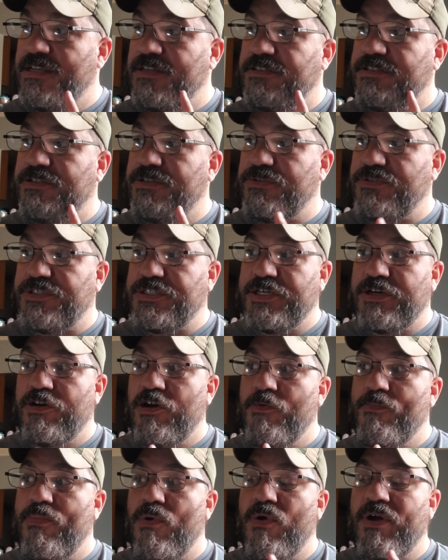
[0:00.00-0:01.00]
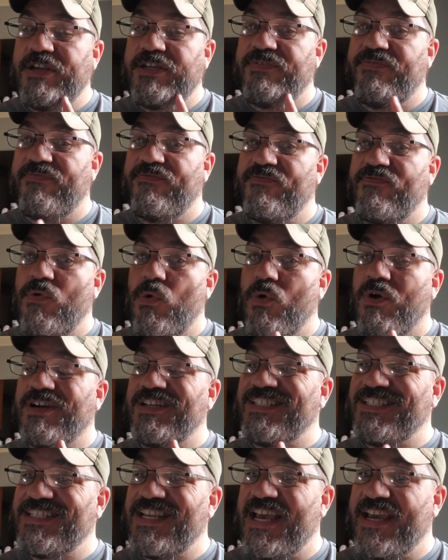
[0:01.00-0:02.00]
to 0.4
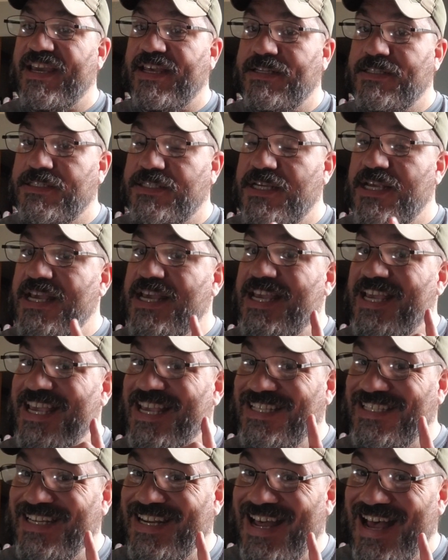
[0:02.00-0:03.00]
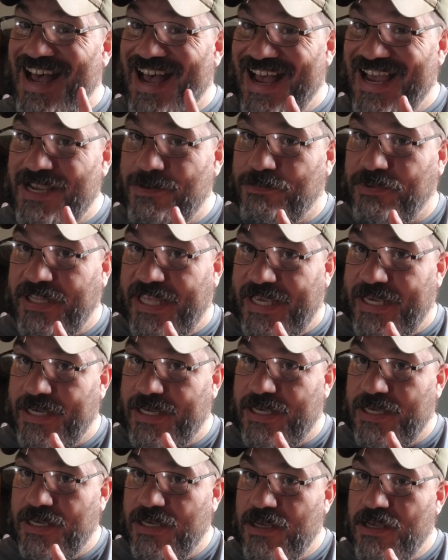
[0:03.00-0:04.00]
seconds is an eye
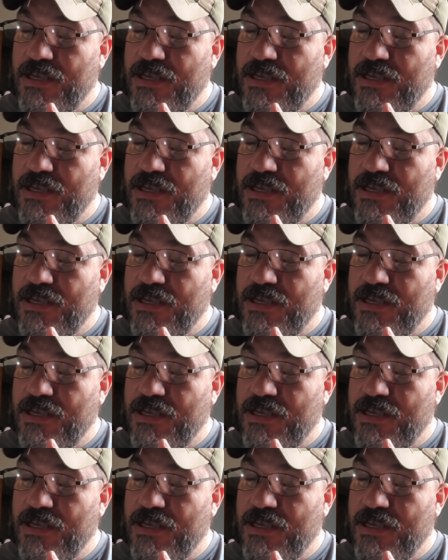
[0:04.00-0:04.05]
blink.